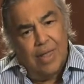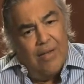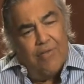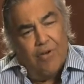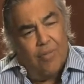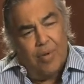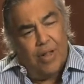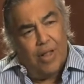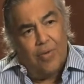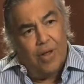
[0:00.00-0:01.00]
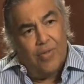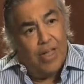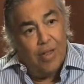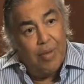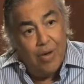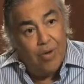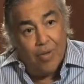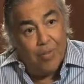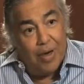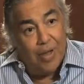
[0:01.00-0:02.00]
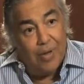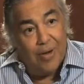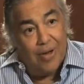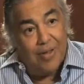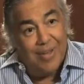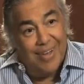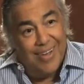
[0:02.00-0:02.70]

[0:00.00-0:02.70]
They have all the money they want. They can make all the money they want.